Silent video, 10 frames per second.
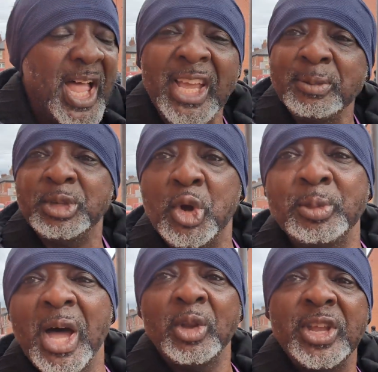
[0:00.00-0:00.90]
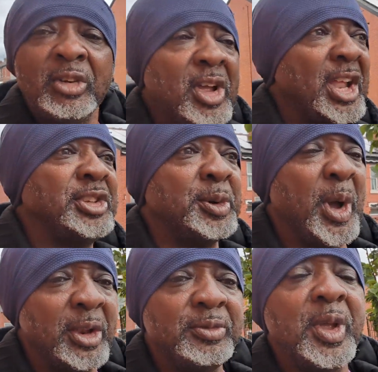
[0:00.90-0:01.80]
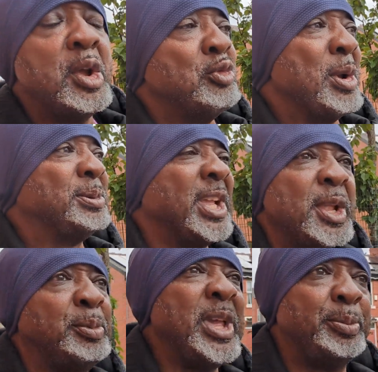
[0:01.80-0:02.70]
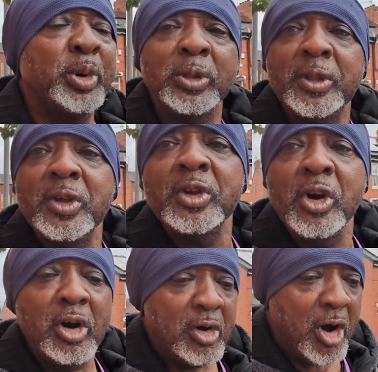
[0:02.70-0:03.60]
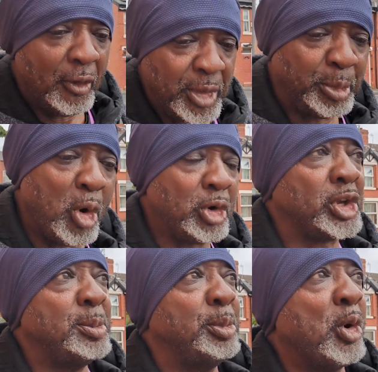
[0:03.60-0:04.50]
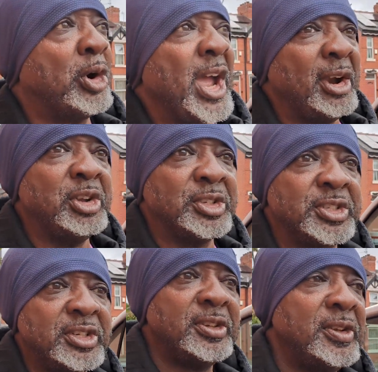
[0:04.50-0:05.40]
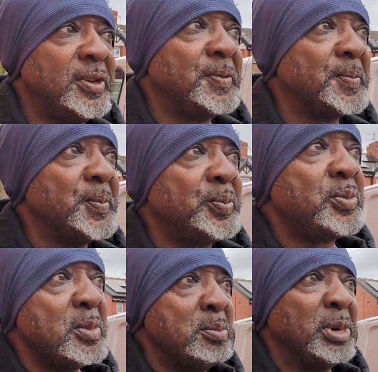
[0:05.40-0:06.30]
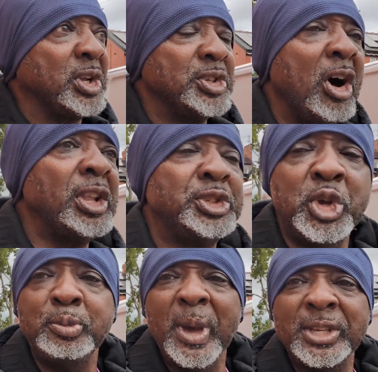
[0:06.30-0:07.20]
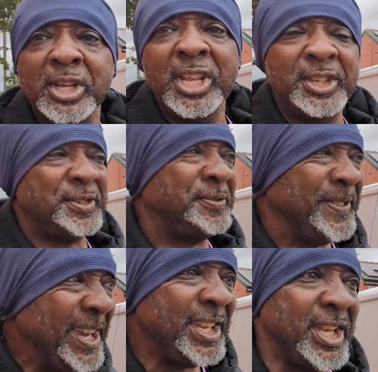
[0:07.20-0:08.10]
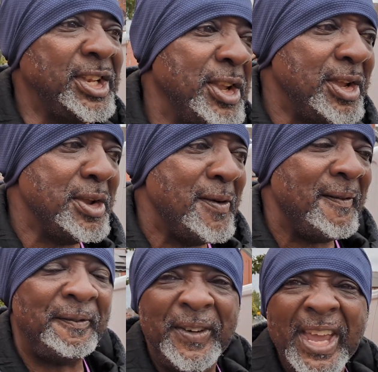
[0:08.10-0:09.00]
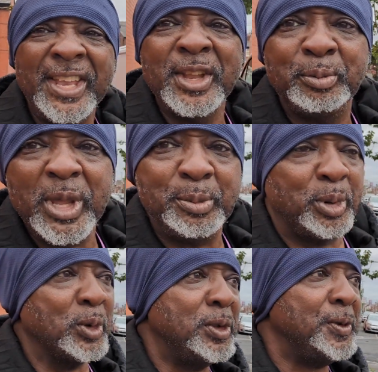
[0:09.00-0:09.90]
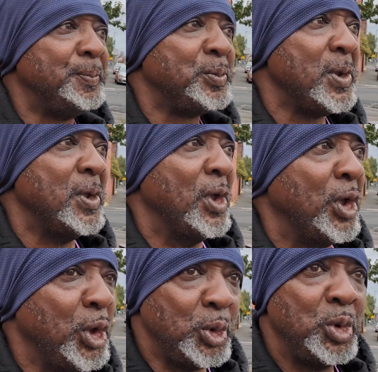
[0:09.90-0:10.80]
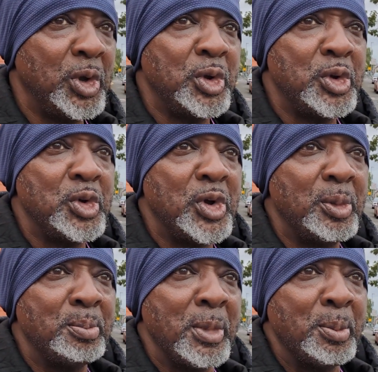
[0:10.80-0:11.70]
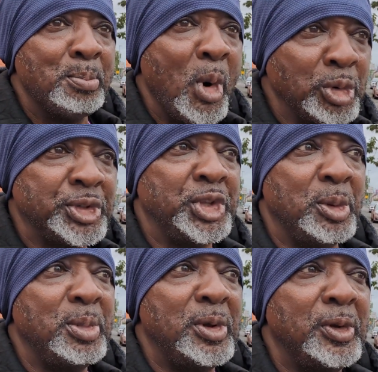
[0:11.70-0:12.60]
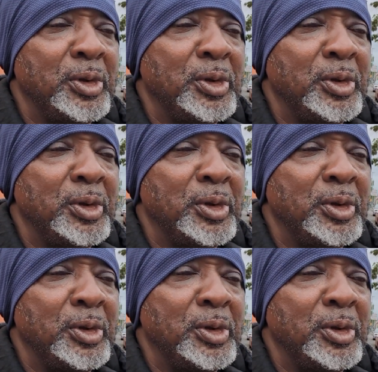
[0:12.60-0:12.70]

I like him to come down here and represent the people of the poor areas, because all he's doing basically is feeding the people who, most of them,